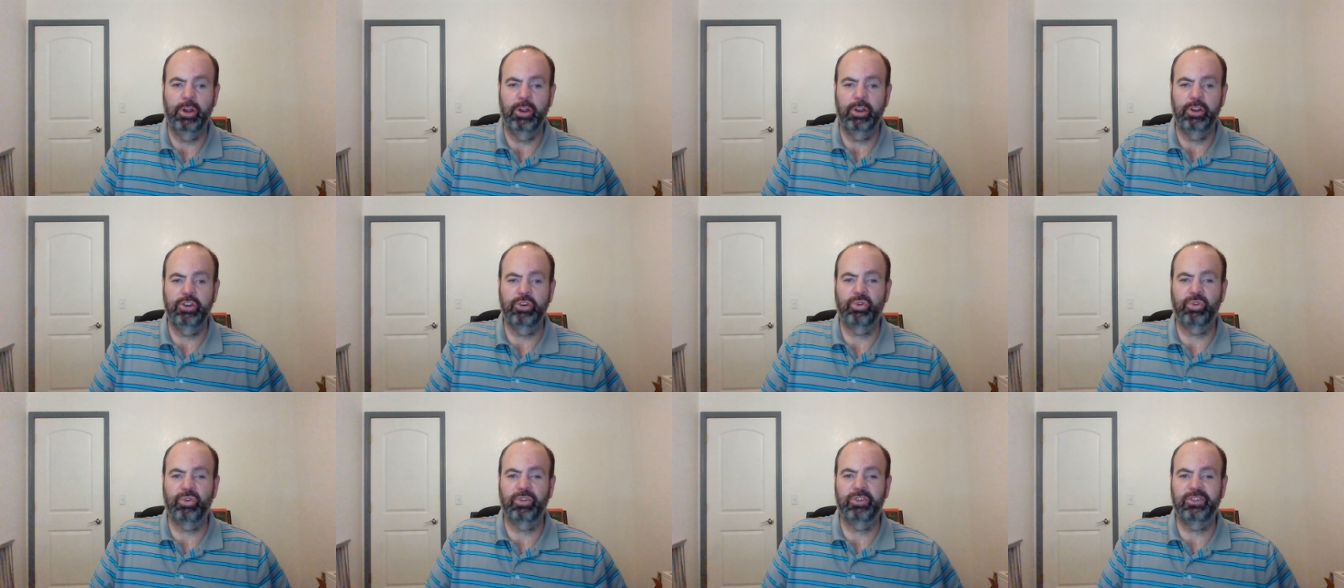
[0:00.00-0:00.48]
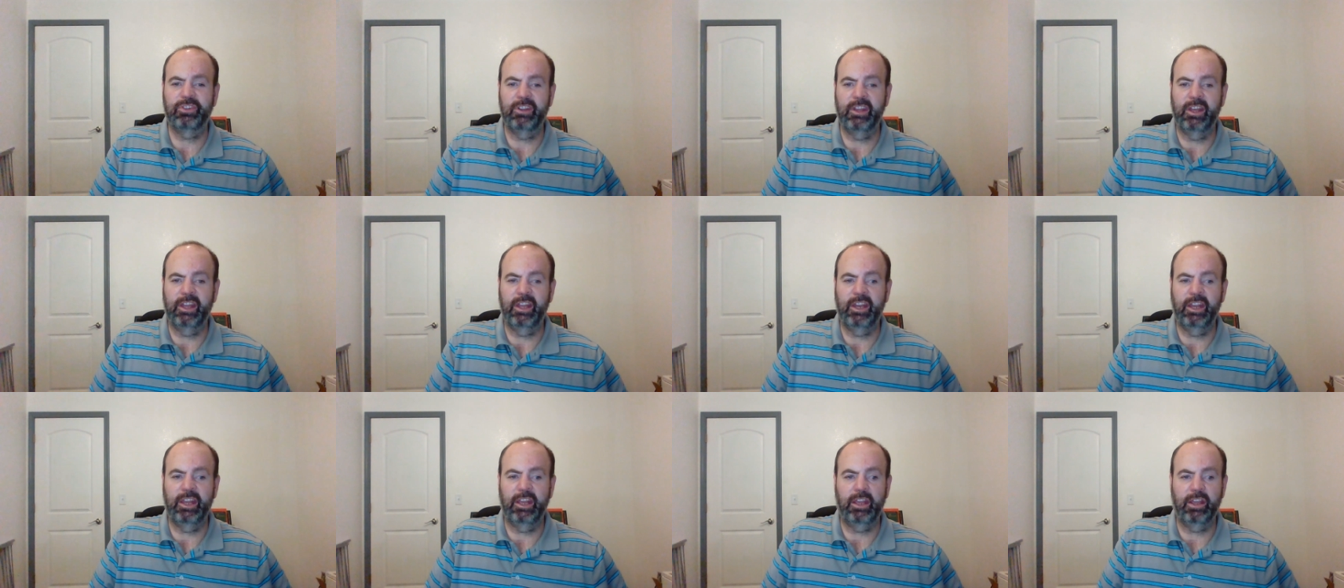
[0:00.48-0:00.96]
your
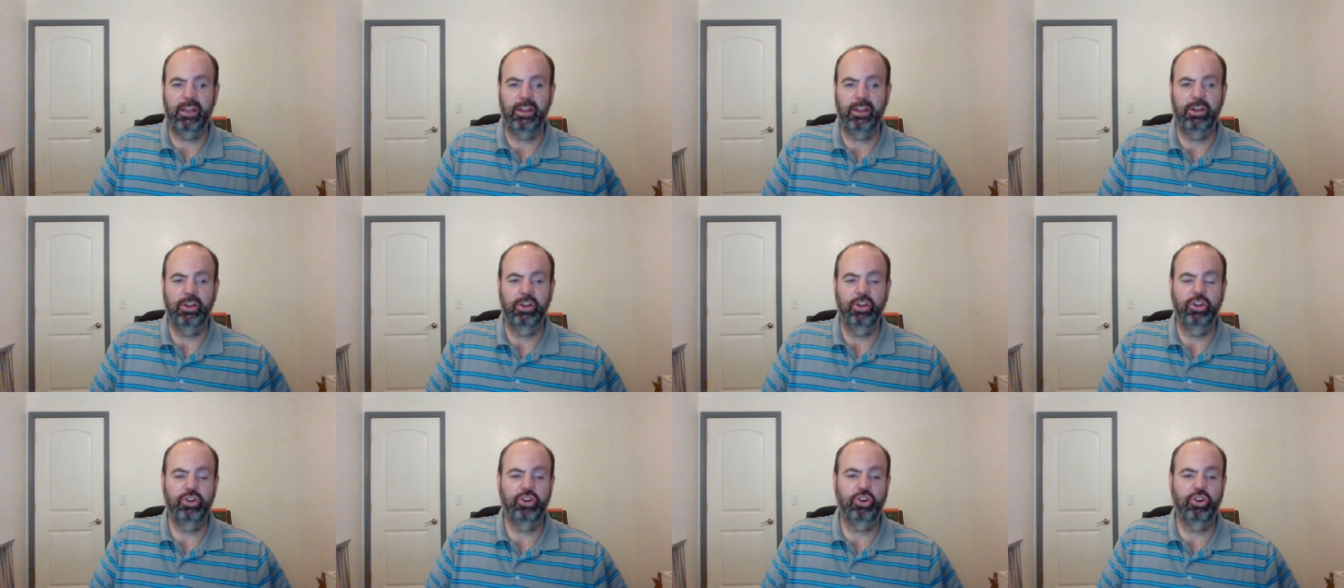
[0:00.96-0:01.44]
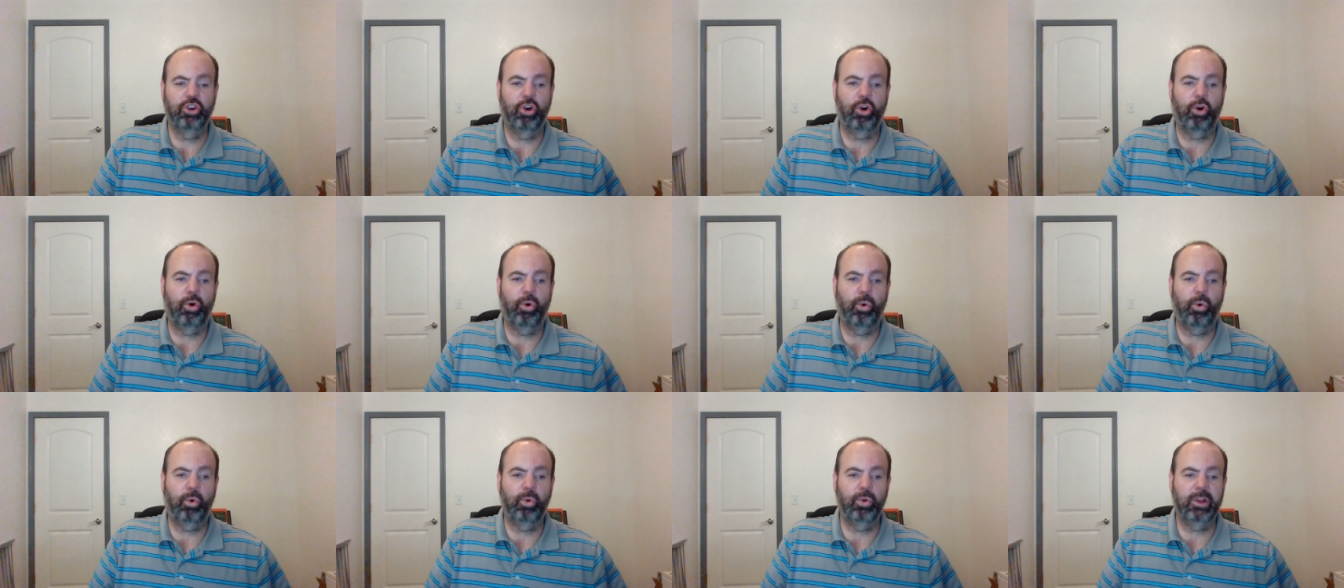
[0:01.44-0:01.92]
city, your
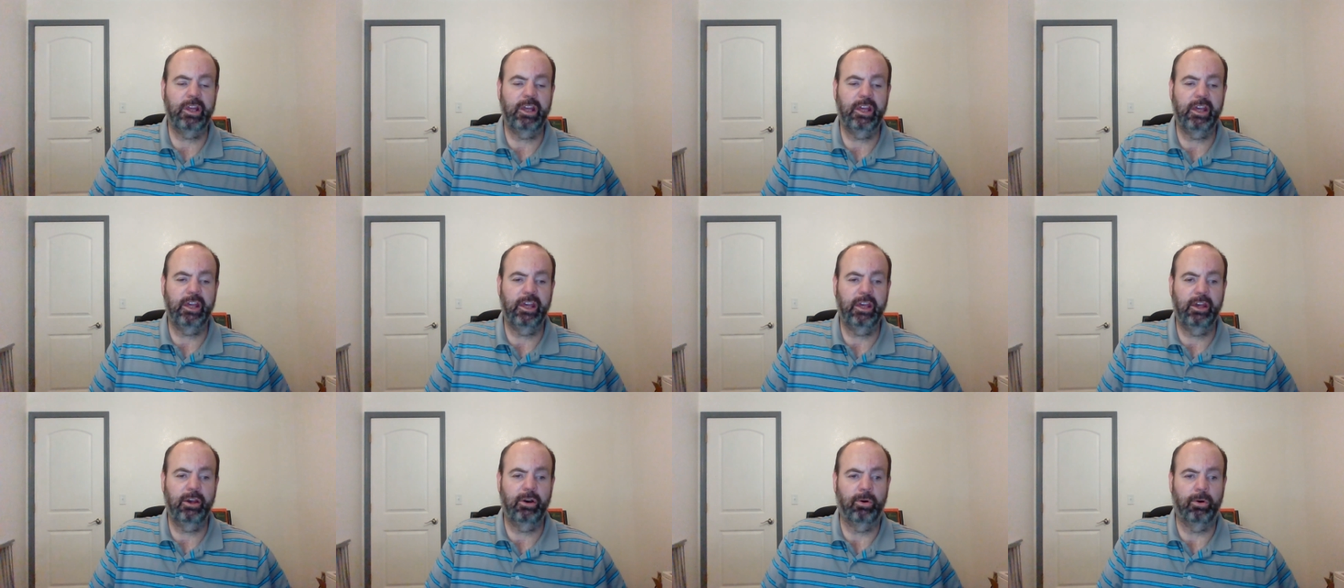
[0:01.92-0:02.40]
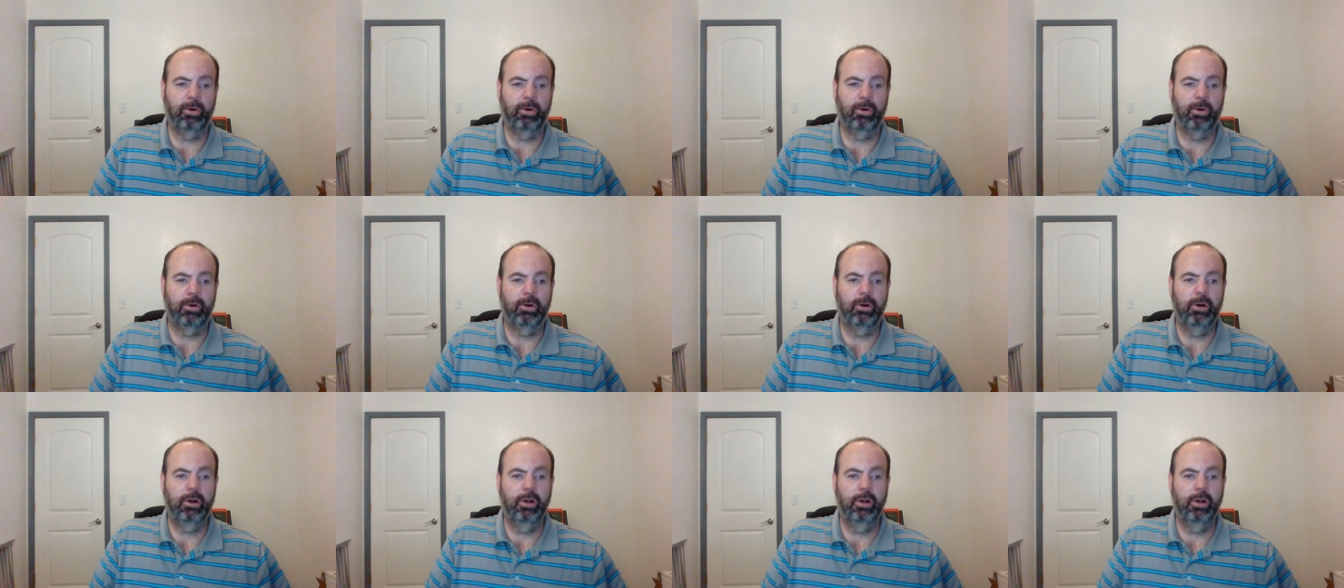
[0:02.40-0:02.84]
holy hill.